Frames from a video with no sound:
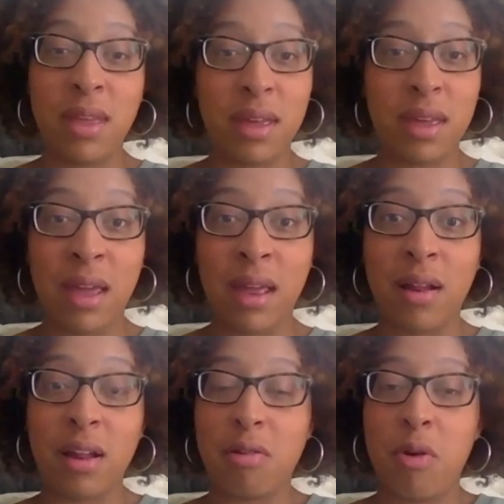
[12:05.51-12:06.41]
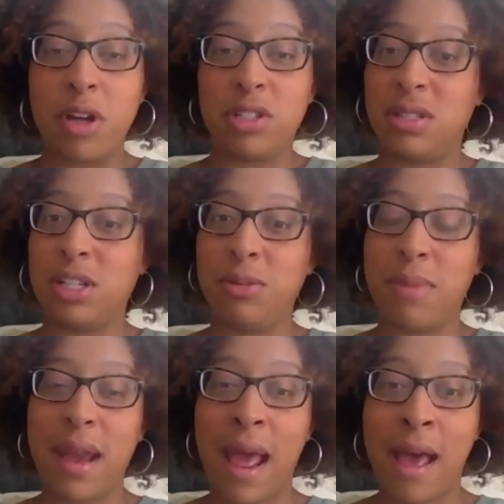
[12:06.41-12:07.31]
thinking, questions that you
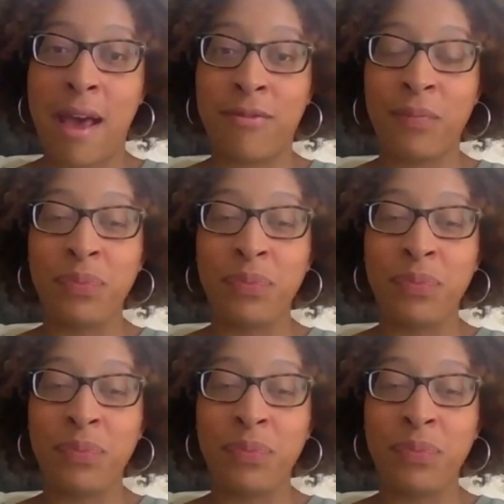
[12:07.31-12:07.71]
might have,